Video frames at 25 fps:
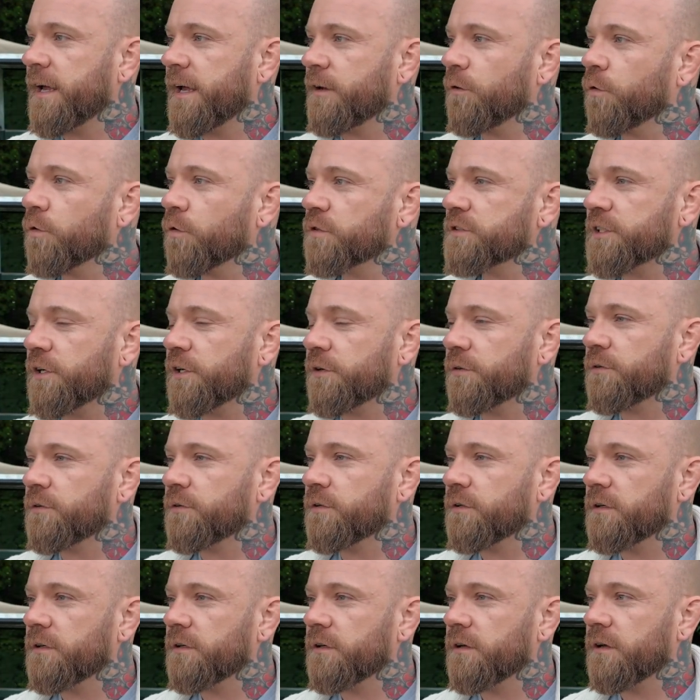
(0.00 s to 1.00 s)

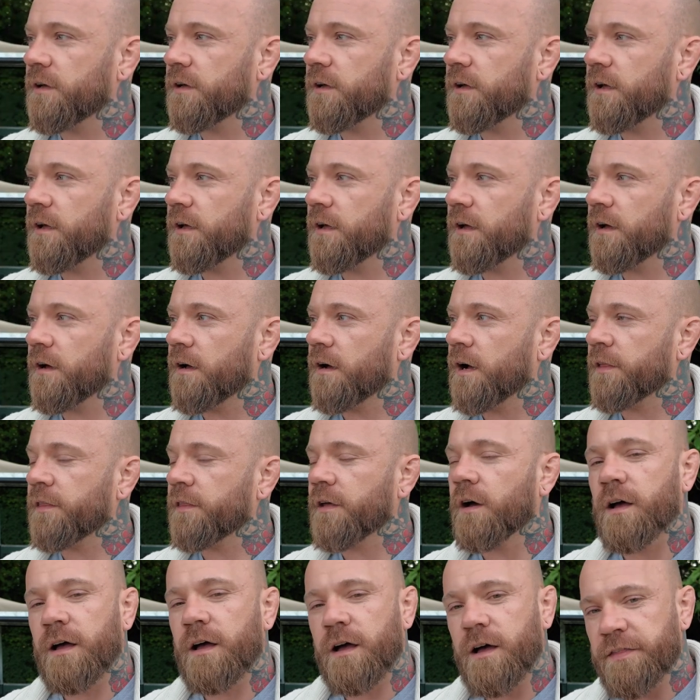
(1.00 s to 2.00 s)
also,
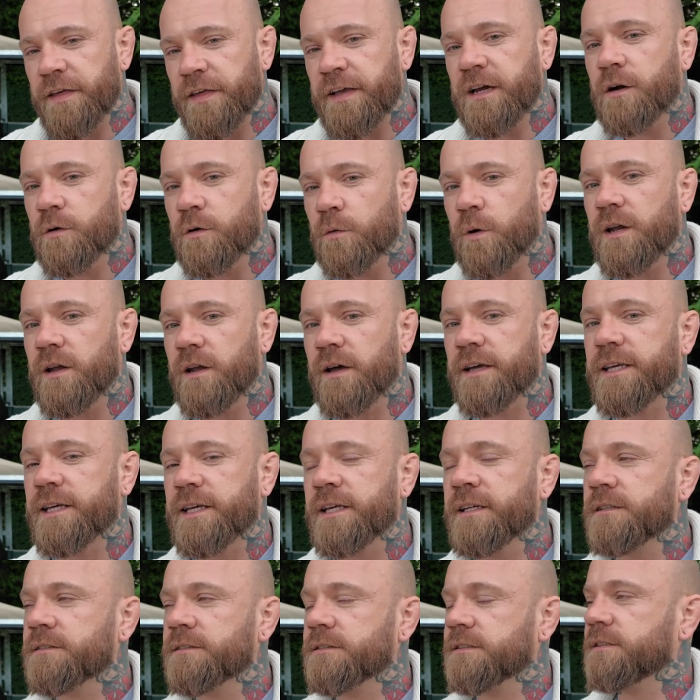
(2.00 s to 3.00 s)
I think I quite like
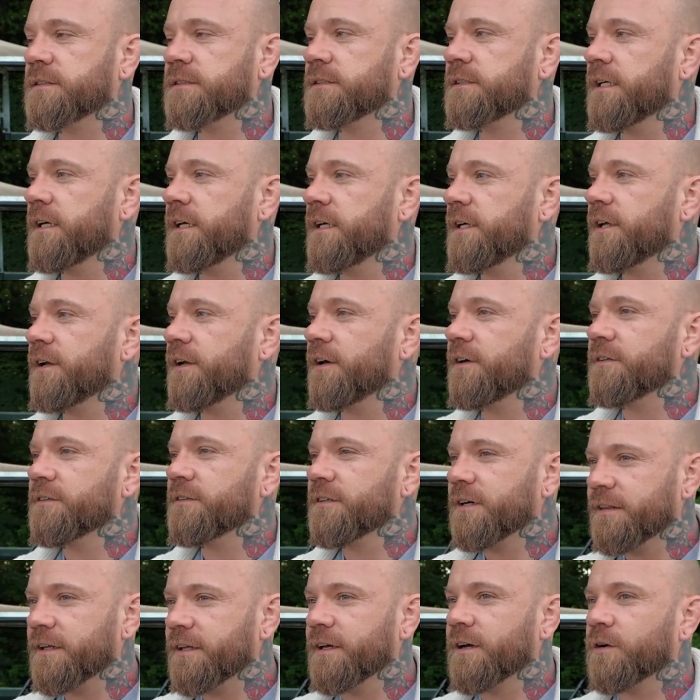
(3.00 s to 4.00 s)
it. You know,
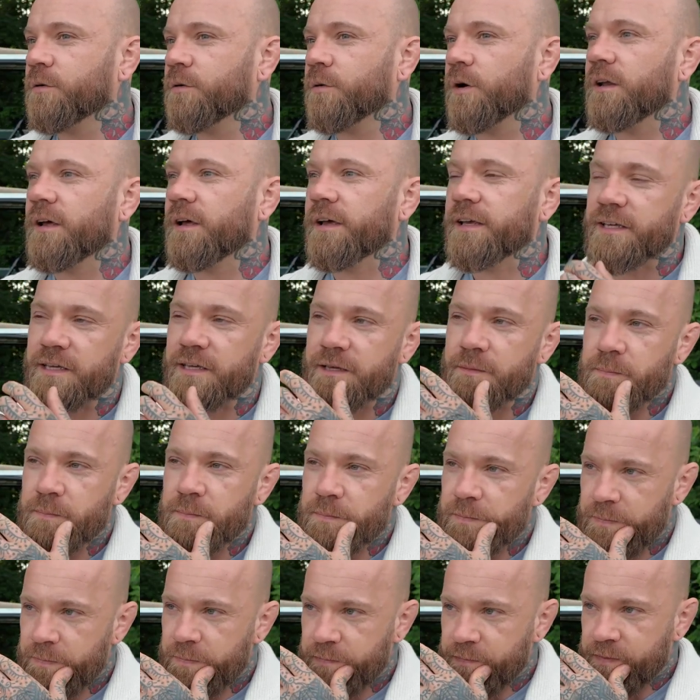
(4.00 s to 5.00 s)
I think I quite like it.
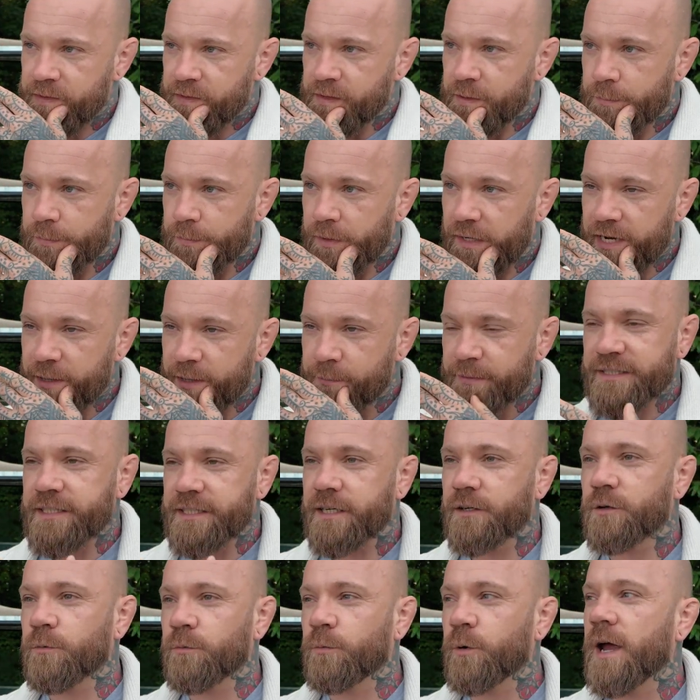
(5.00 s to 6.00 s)
But let me
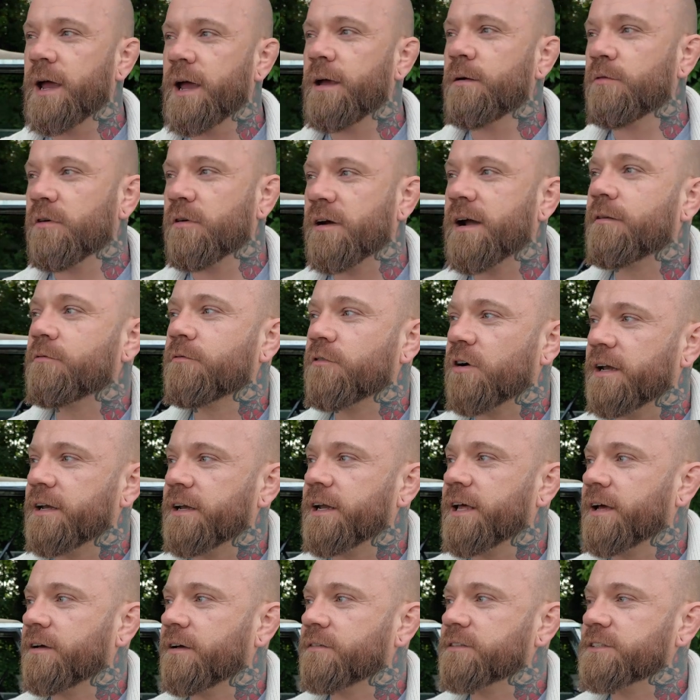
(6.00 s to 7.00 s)
tell you where we're at right
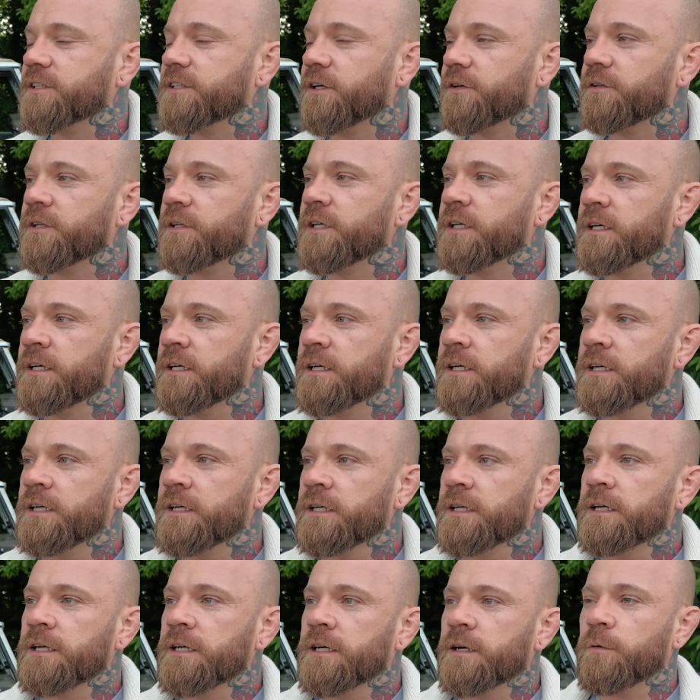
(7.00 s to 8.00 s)
now. So
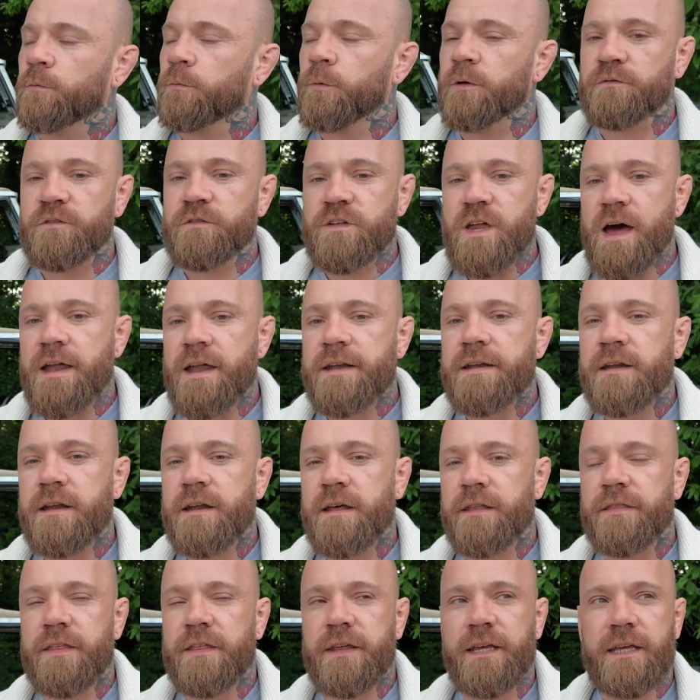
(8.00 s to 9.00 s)
we've done
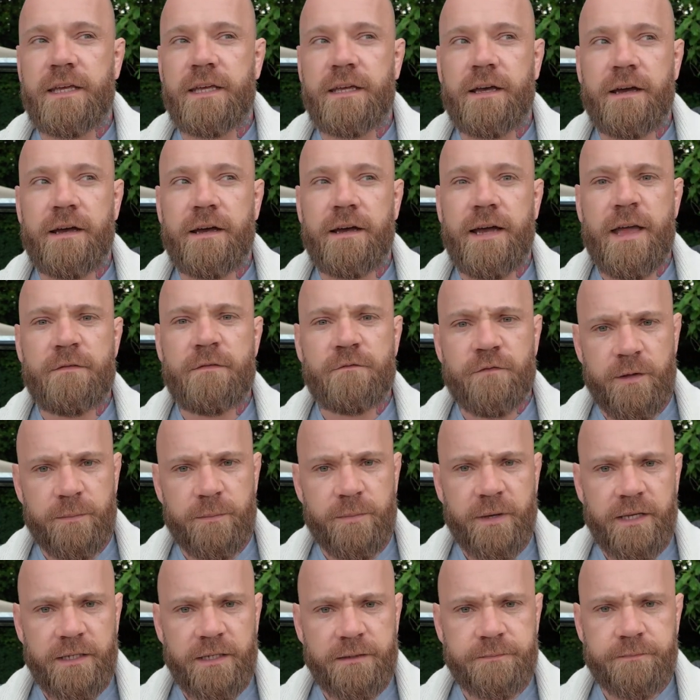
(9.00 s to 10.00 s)
the
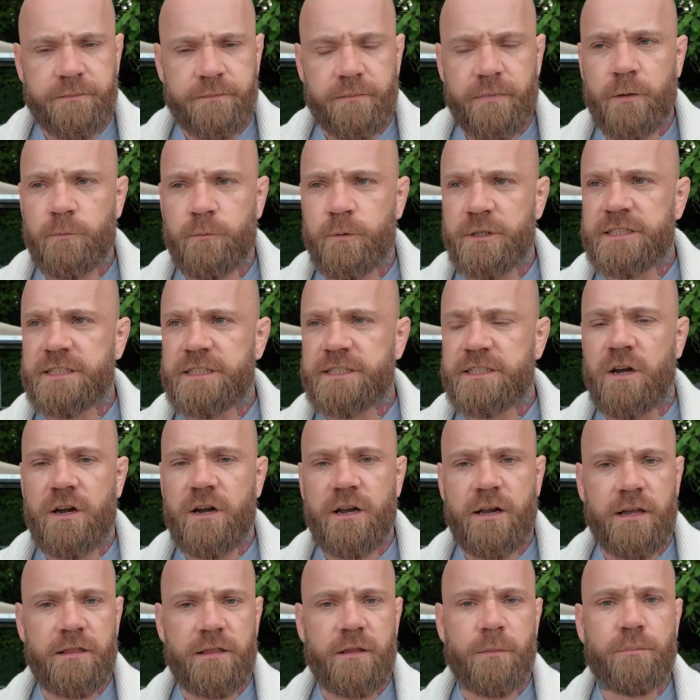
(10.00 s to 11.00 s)
MVP, which is kind
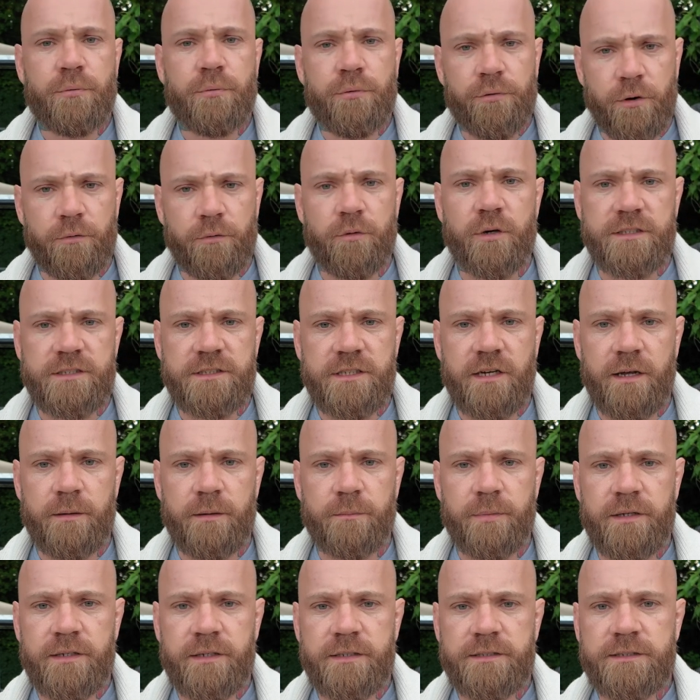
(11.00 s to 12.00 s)
of like the
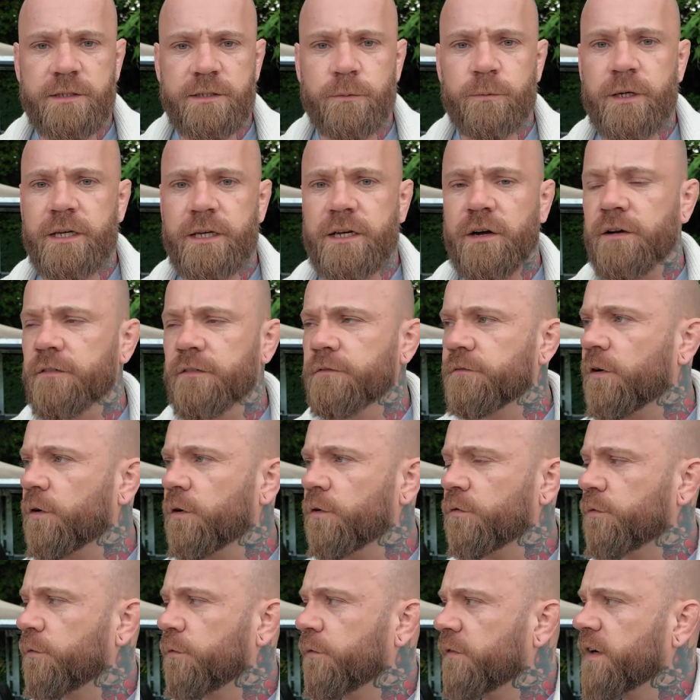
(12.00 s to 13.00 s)
prototype. So we got
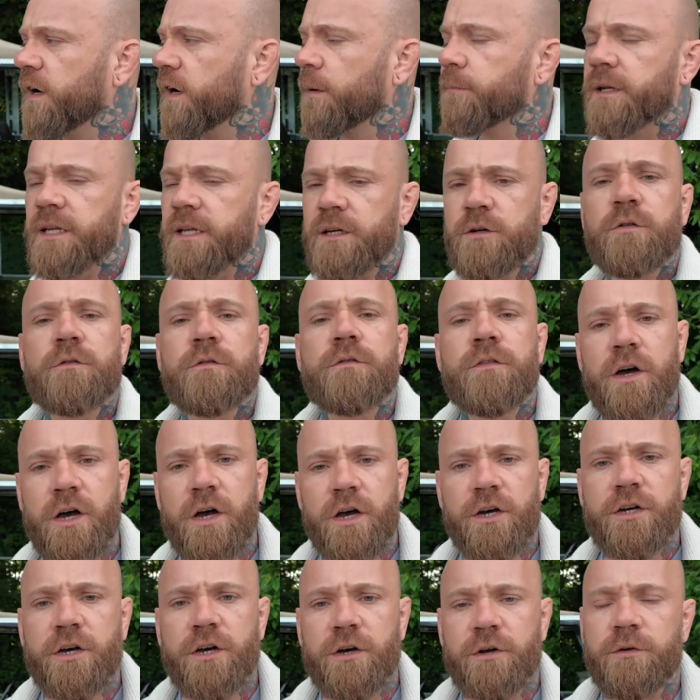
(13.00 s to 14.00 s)
involved with a company called
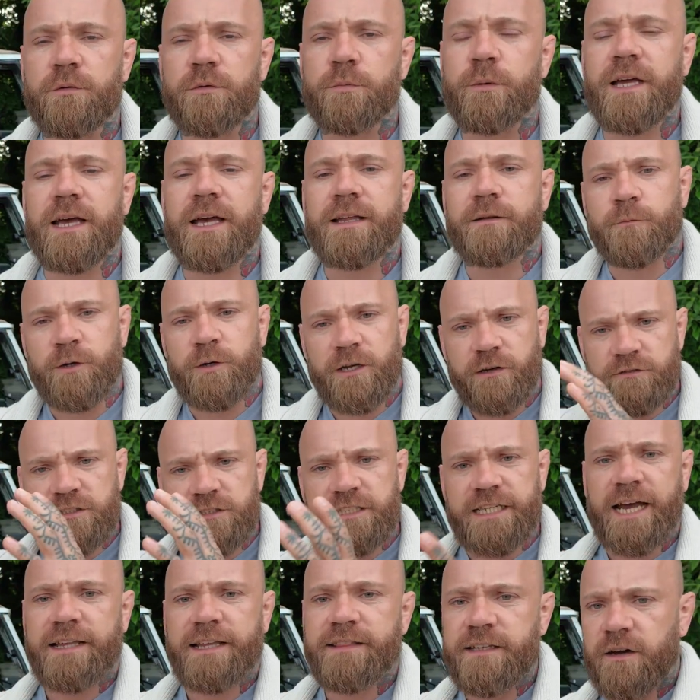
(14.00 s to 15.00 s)
Verticode. We
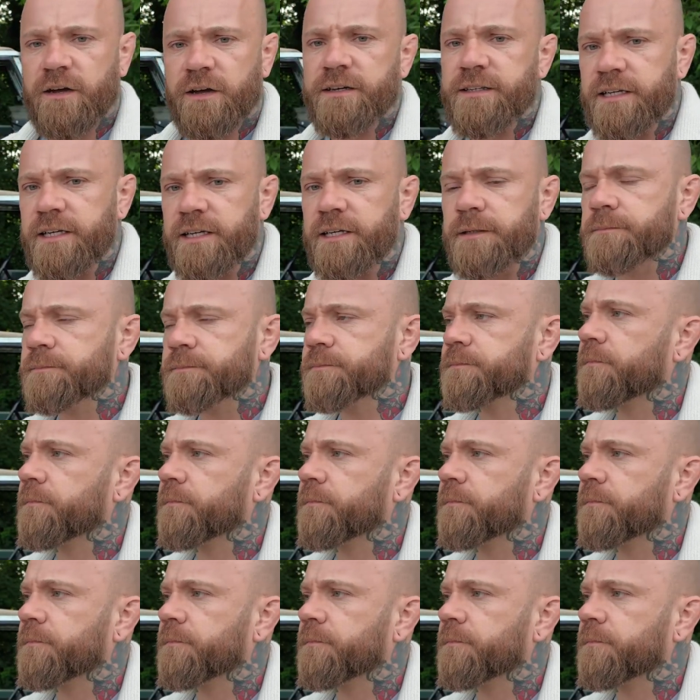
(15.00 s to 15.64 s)
obviously had the idea,